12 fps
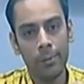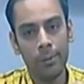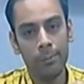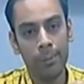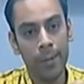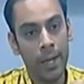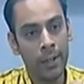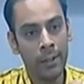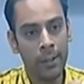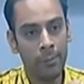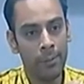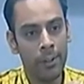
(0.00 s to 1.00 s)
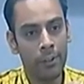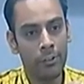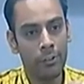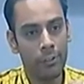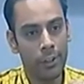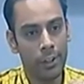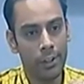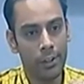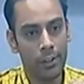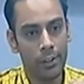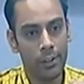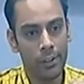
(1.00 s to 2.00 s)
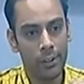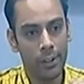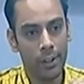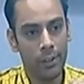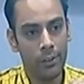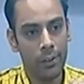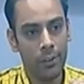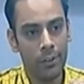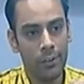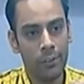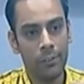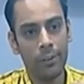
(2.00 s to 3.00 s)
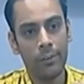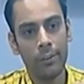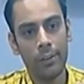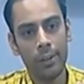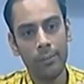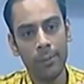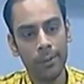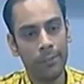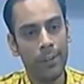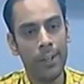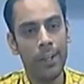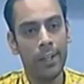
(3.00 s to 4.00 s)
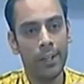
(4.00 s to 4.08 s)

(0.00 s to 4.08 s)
brand the products over there, how they go for trademark filing,